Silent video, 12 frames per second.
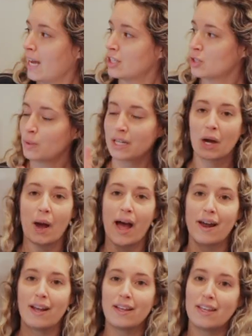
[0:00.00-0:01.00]
I just want to go
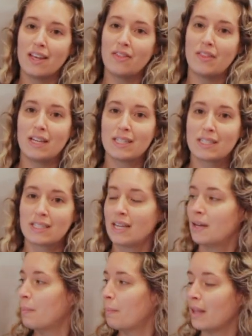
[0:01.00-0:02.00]
ahead and get this
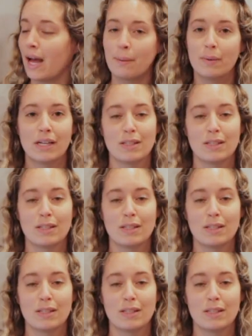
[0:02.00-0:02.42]
plywood